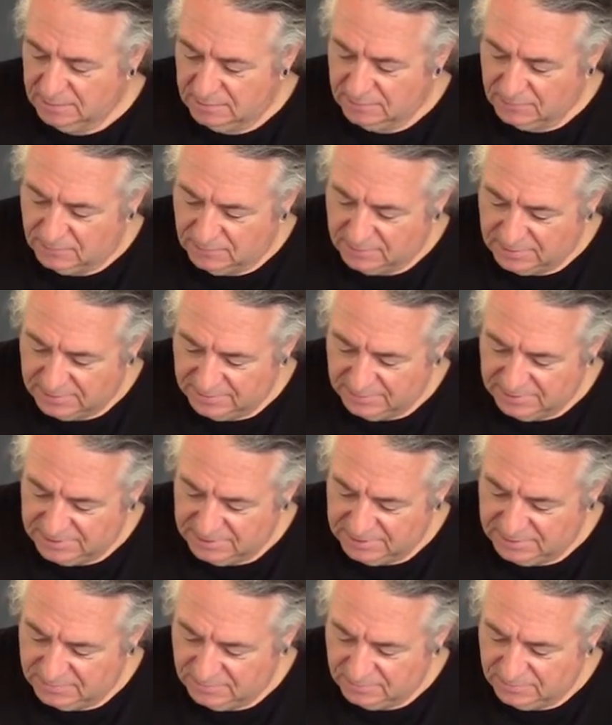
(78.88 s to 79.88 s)
while this
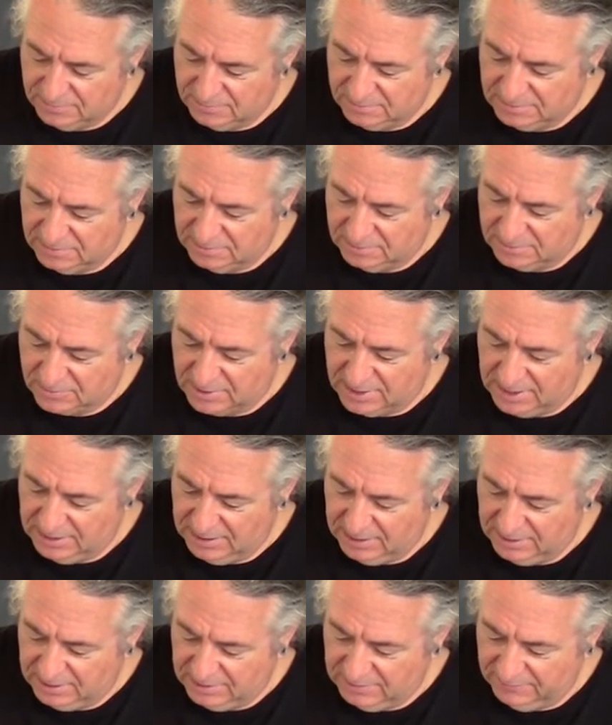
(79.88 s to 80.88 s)
is all
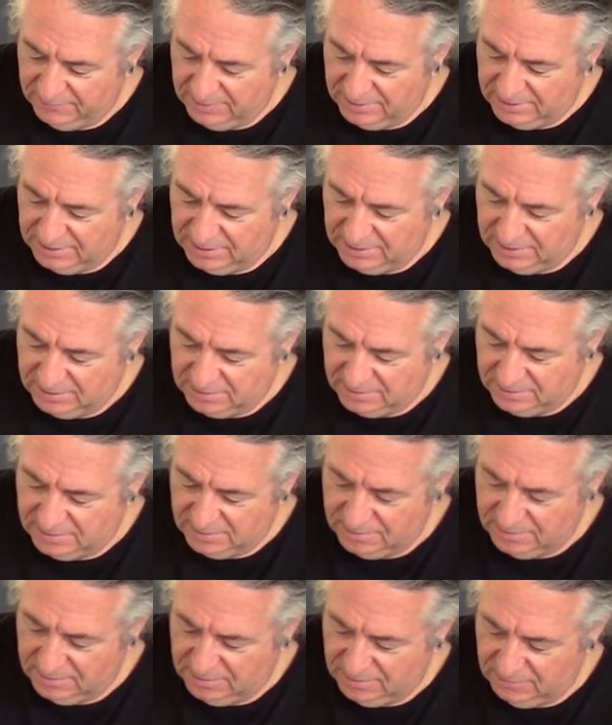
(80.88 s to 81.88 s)
draining and everything
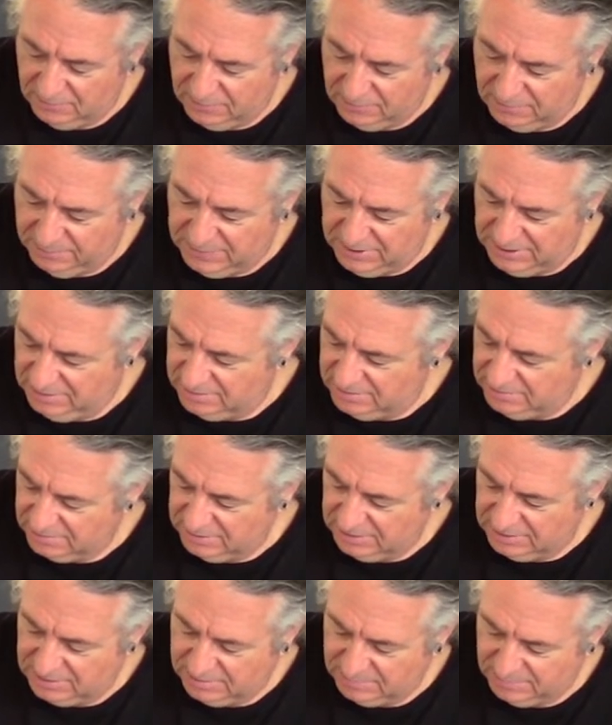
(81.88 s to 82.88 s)
I will be
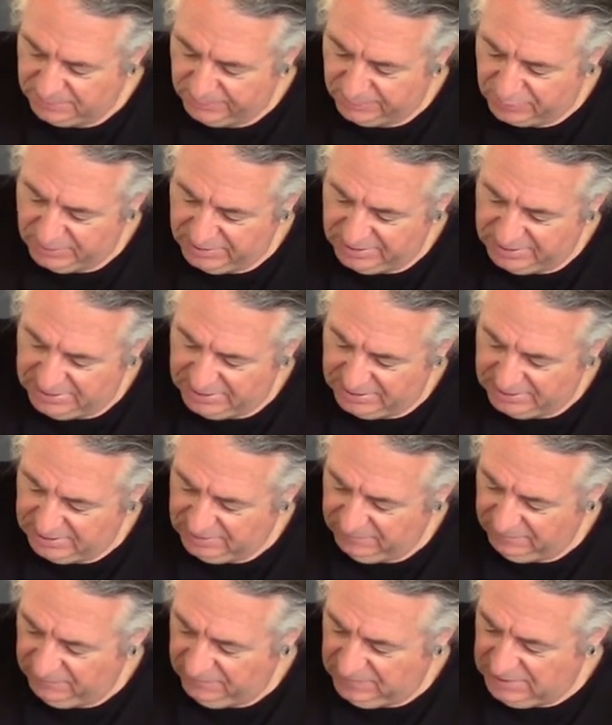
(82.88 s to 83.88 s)
donning up
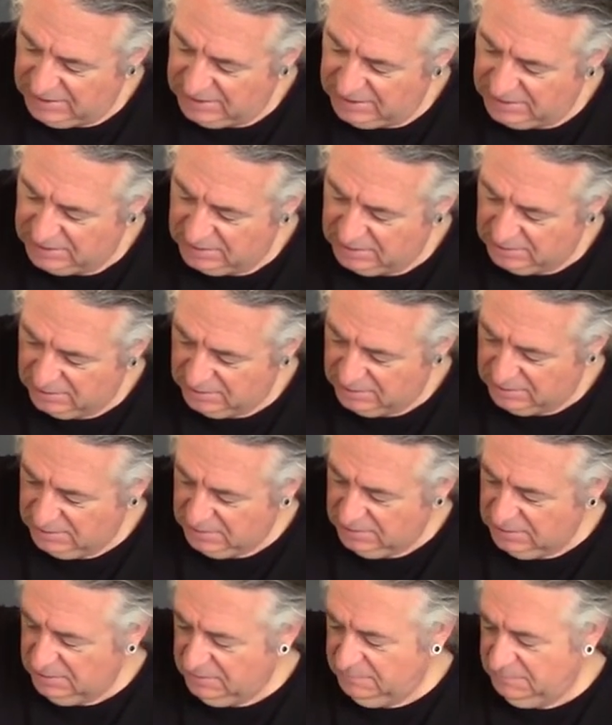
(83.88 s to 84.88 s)
protective gear
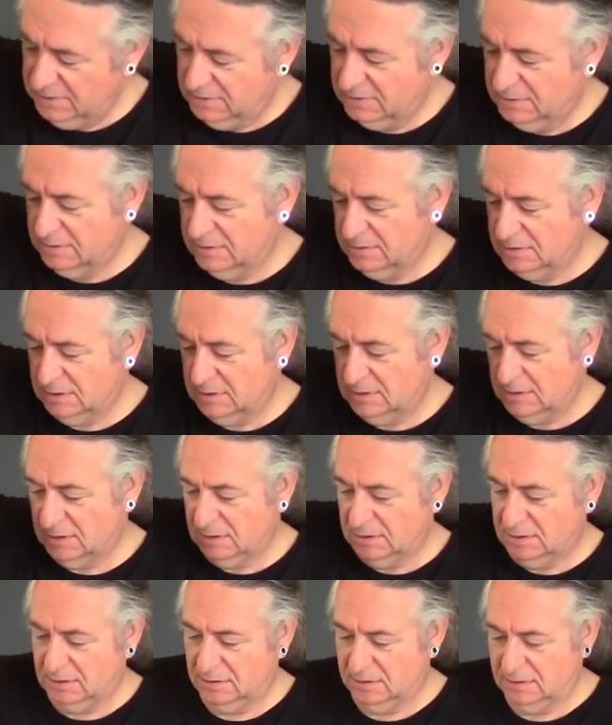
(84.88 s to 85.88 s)
because
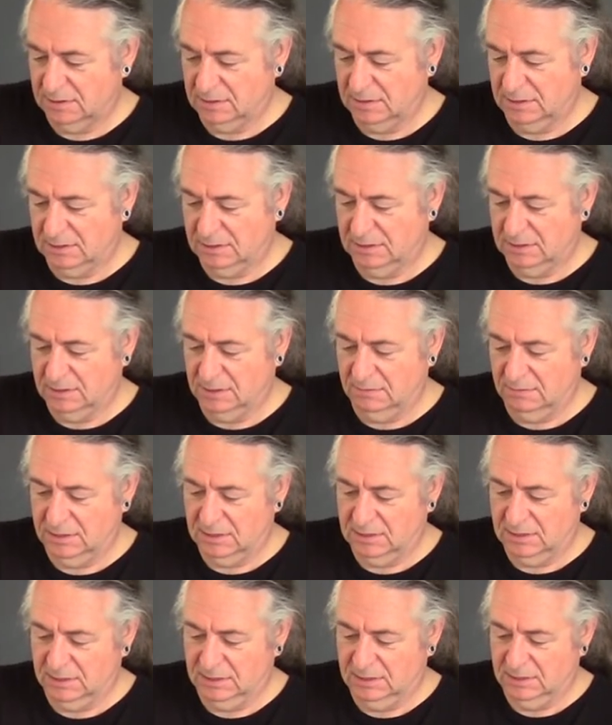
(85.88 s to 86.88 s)
caustic
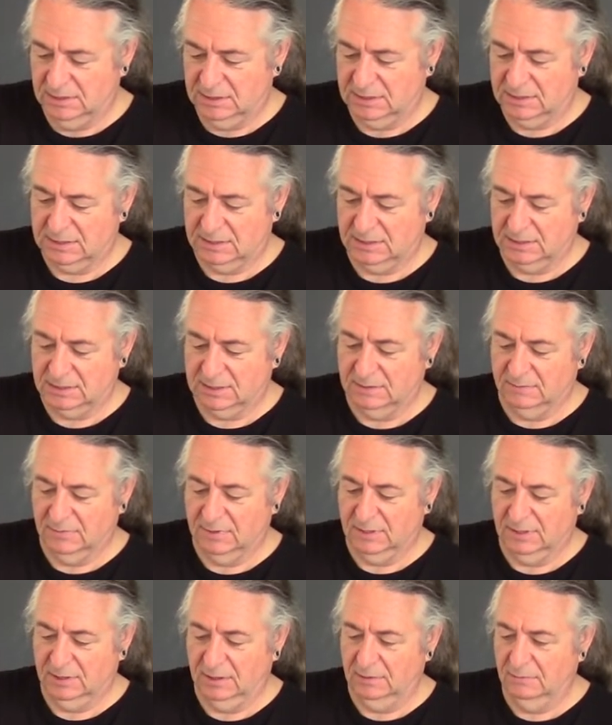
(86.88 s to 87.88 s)
soda is
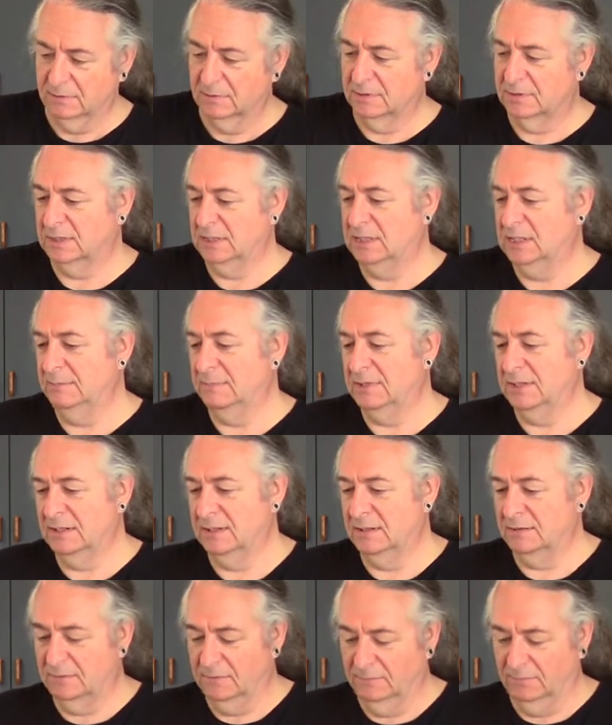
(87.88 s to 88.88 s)
something you want to keep
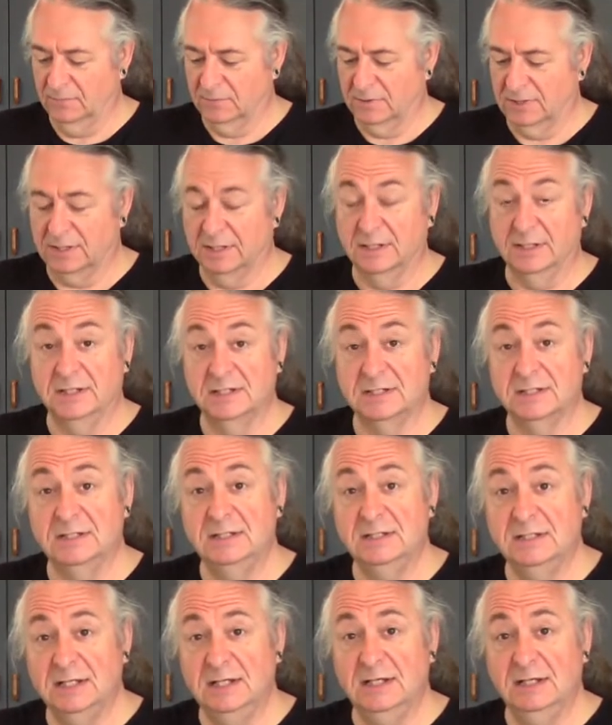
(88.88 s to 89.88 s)
out of your eyes
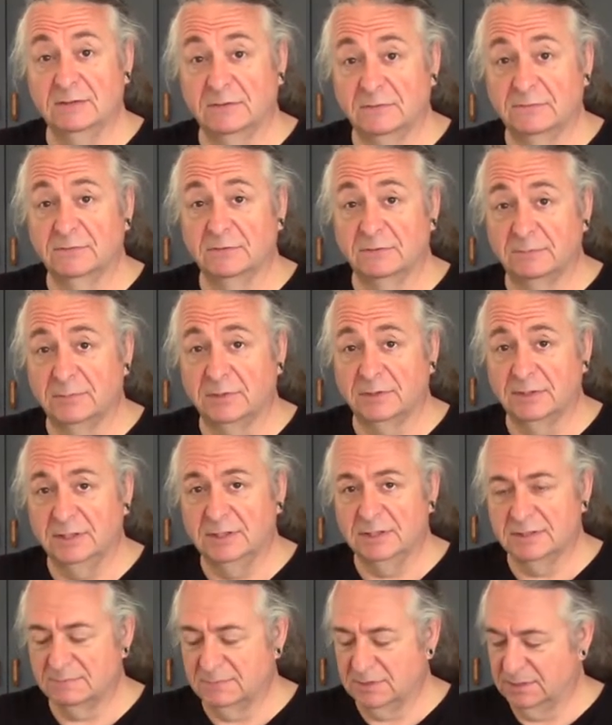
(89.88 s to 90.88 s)
and indeed off your body
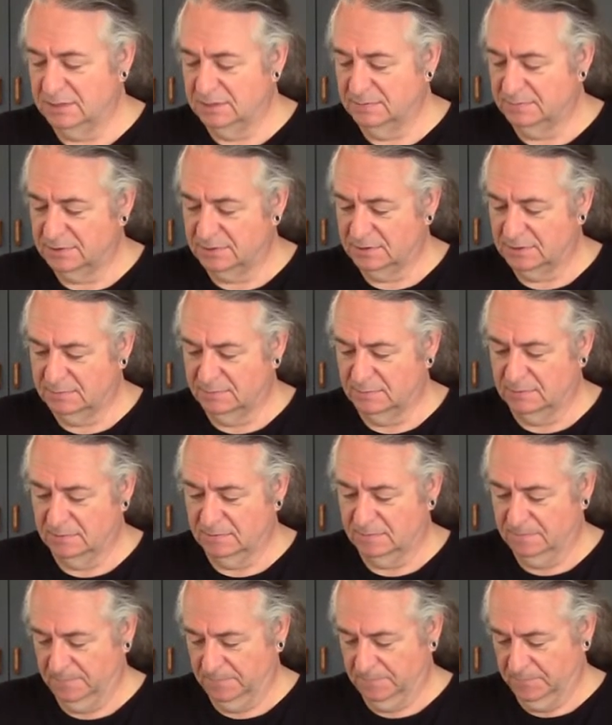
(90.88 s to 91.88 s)
as much as
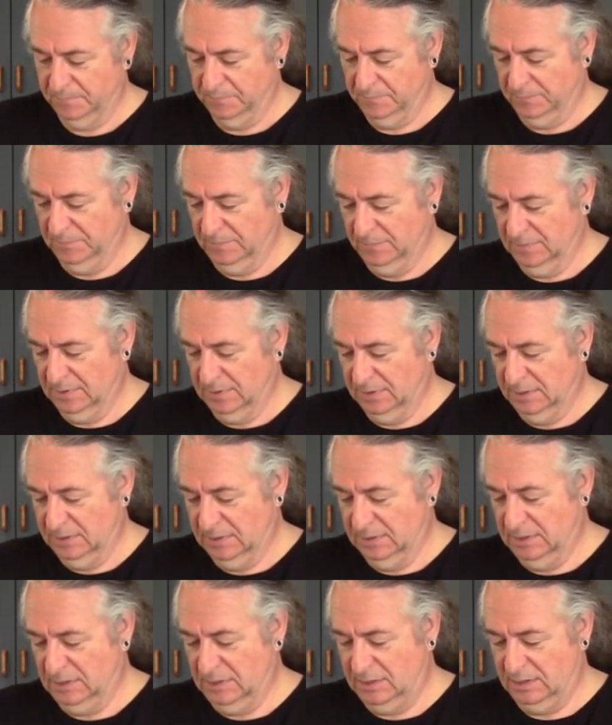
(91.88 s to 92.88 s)
possible.
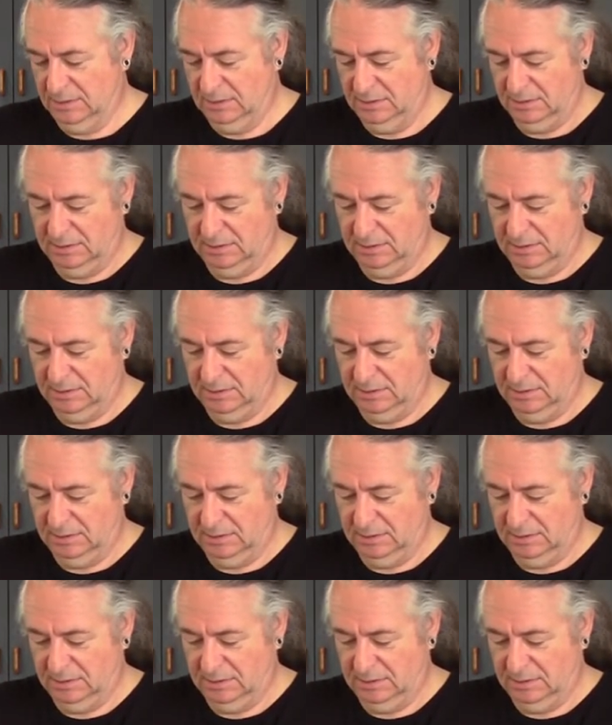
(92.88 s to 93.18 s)
There.